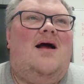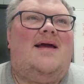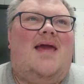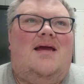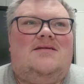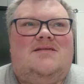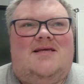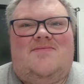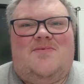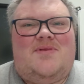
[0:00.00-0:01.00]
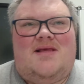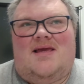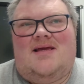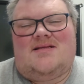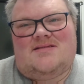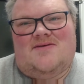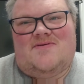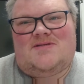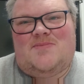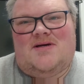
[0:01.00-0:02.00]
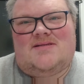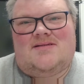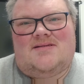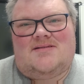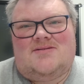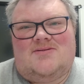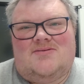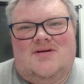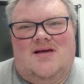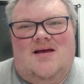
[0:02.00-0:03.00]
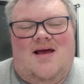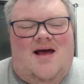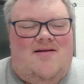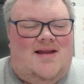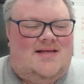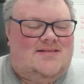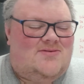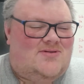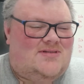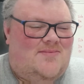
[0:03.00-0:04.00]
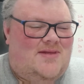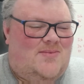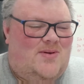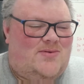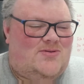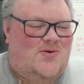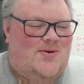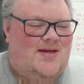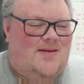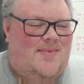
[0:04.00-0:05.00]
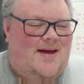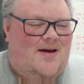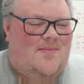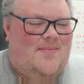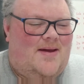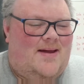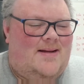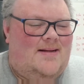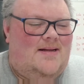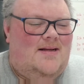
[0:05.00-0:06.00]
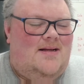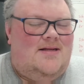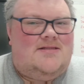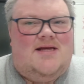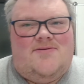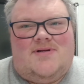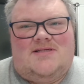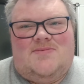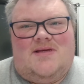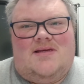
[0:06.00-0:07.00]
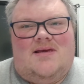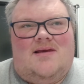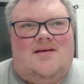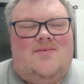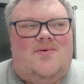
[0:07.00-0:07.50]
occasionally even with the kids if it's pertinent to our lesson or something we were talking about. But generally speaking,